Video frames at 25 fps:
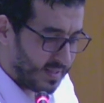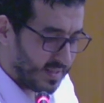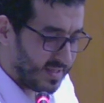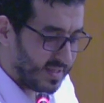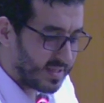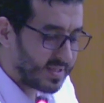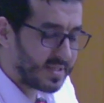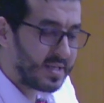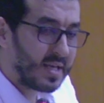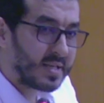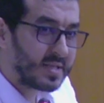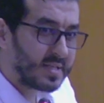
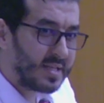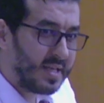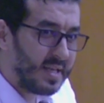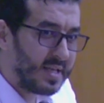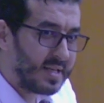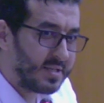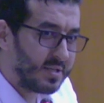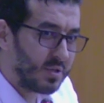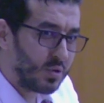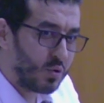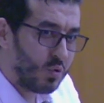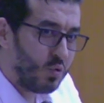just
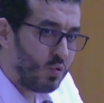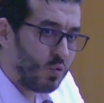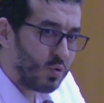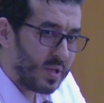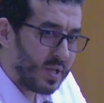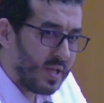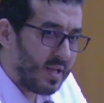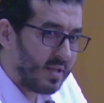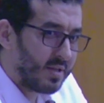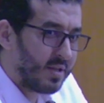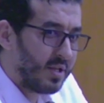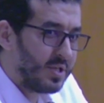
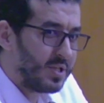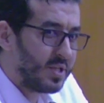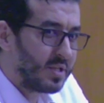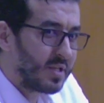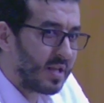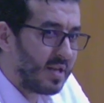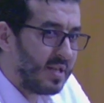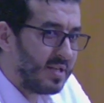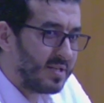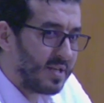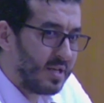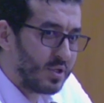execute in
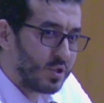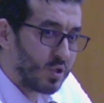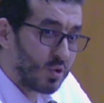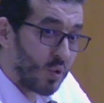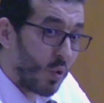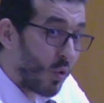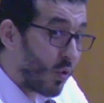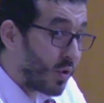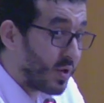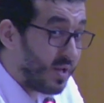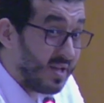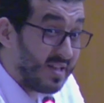digitalization,
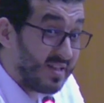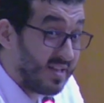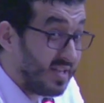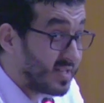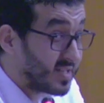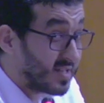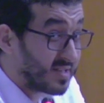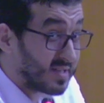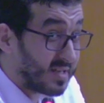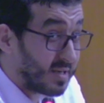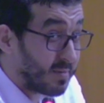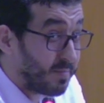or it
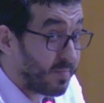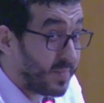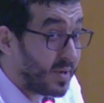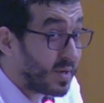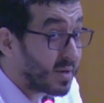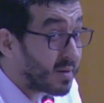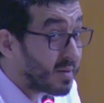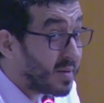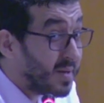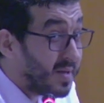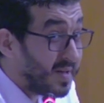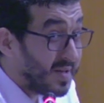doesn't appear?